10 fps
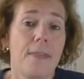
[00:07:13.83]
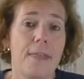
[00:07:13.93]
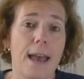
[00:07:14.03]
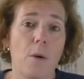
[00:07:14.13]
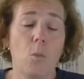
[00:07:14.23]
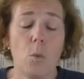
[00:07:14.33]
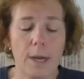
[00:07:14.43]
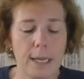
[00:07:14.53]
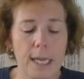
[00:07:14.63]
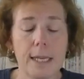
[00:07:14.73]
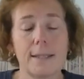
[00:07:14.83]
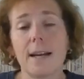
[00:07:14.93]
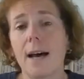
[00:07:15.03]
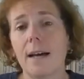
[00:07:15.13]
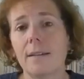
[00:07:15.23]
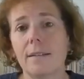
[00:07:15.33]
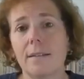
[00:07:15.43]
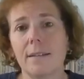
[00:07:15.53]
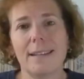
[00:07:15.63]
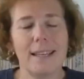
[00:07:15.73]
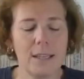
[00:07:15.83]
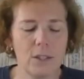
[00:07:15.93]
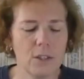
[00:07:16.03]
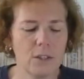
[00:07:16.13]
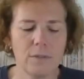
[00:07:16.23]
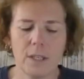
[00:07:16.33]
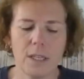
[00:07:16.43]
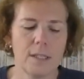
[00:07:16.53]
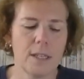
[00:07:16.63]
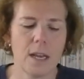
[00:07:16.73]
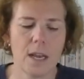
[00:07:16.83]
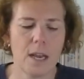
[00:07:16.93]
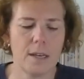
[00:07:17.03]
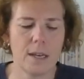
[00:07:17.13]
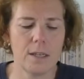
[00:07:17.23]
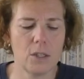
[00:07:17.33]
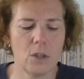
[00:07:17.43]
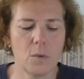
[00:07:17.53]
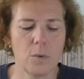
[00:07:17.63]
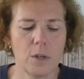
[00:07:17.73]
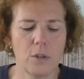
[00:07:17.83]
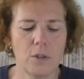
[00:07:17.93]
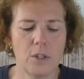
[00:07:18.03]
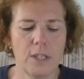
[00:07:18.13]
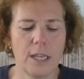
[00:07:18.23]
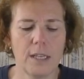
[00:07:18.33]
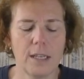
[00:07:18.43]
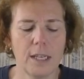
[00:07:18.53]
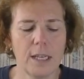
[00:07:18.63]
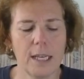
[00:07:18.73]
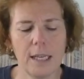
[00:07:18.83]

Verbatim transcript: that what he has gotten, he certainly has not gotten on his own understanding.